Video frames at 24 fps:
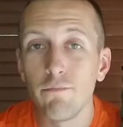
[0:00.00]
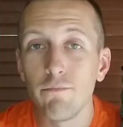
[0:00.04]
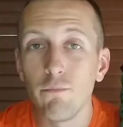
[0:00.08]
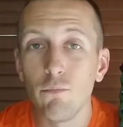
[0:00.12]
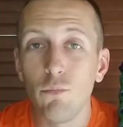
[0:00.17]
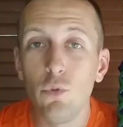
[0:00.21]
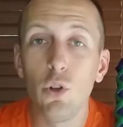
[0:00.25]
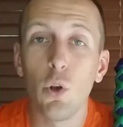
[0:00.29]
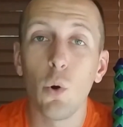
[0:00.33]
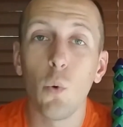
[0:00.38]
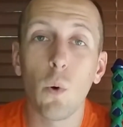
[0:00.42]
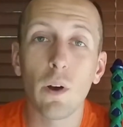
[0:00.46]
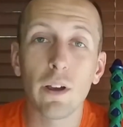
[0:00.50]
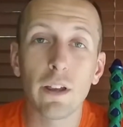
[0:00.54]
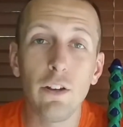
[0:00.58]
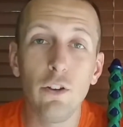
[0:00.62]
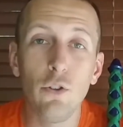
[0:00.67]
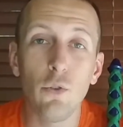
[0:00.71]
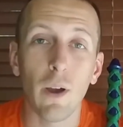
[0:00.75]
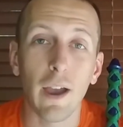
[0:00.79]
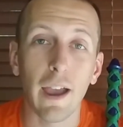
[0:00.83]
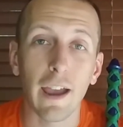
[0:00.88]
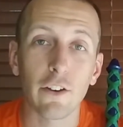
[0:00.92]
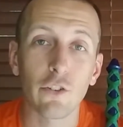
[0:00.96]
what can
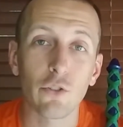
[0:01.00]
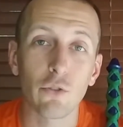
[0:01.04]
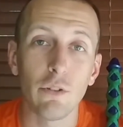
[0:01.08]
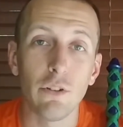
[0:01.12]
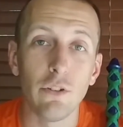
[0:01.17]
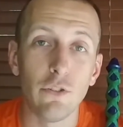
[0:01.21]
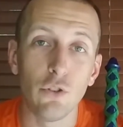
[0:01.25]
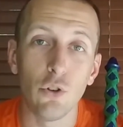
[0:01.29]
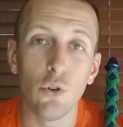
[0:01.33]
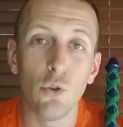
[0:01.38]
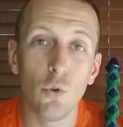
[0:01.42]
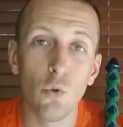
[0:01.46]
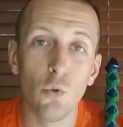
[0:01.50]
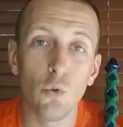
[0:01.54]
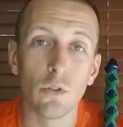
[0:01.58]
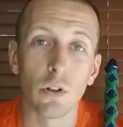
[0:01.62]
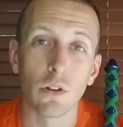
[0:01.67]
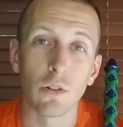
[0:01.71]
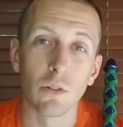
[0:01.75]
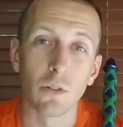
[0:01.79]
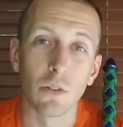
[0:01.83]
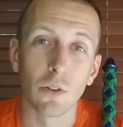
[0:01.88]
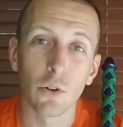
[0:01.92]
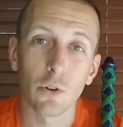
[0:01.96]
you actually do to
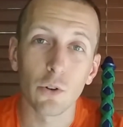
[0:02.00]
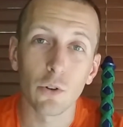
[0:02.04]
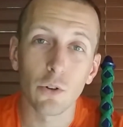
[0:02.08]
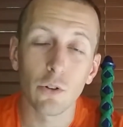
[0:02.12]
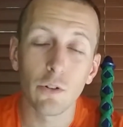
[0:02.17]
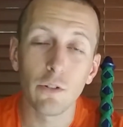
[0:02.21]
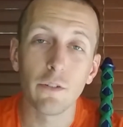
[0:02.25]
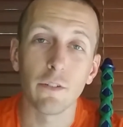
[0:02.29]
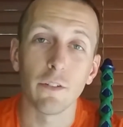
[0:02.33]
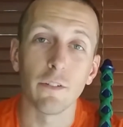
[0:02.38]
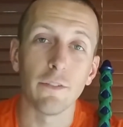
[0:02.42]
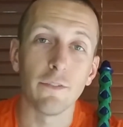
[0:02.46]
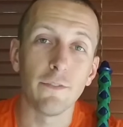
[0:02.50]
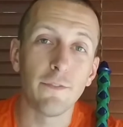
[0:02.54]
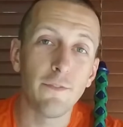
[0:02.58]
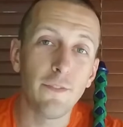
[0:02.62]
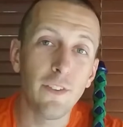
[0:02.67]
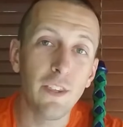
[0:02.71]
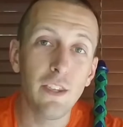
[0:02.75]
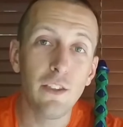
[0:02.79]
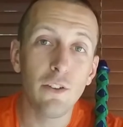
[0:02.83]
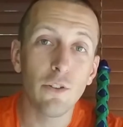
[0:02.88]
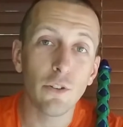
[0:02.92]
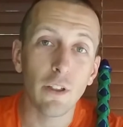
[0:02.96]
learn to
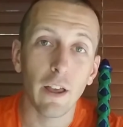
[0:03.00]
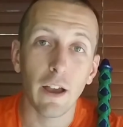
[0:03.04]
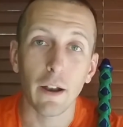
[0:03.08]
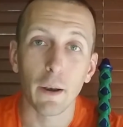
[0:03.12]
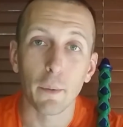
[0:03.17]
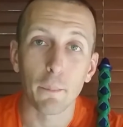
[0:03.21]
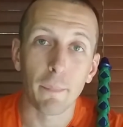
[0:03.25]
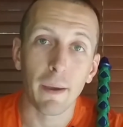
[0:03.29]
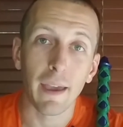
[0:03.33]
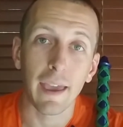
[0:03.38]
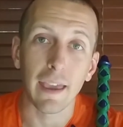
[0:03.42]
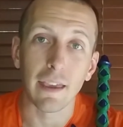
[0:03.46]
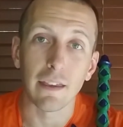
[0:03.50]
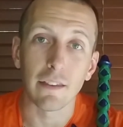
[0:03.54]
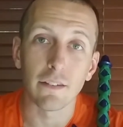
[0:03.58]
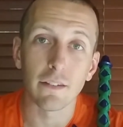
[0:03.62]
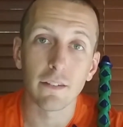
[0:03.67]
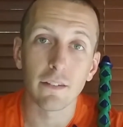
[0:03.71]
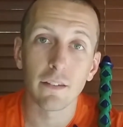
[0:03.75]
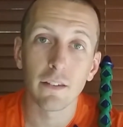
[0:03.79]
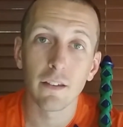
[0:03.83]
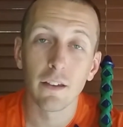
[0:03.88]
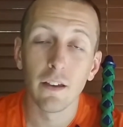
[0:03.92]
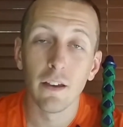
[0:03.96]
feel how to pace?